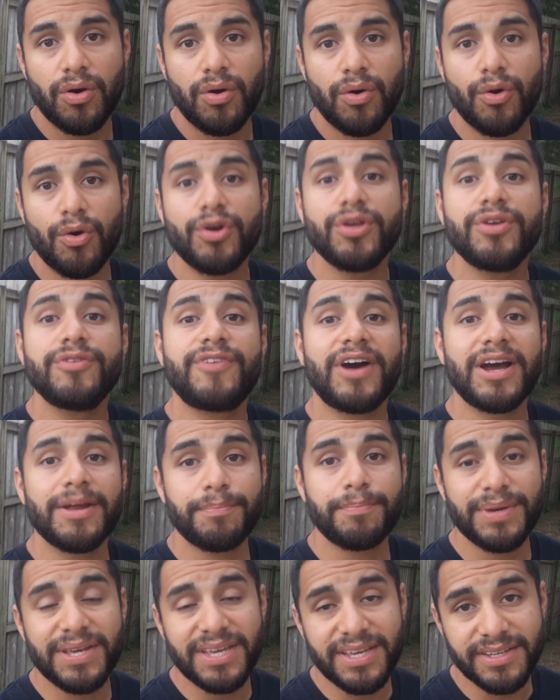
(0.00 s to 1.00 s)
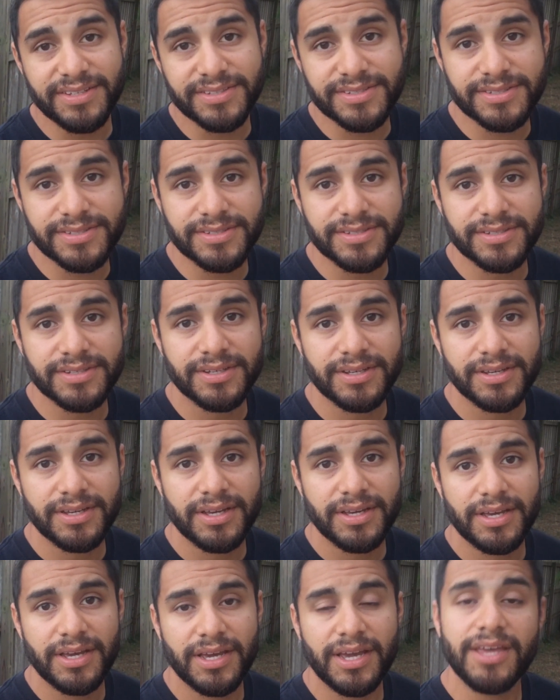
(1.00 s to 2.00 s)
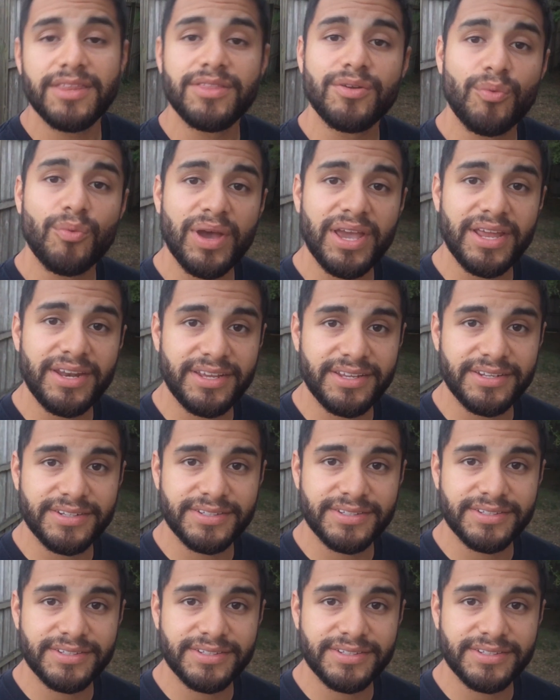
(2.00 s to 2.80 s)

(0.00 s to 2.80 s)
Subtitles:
Or do you find peace in the waiting?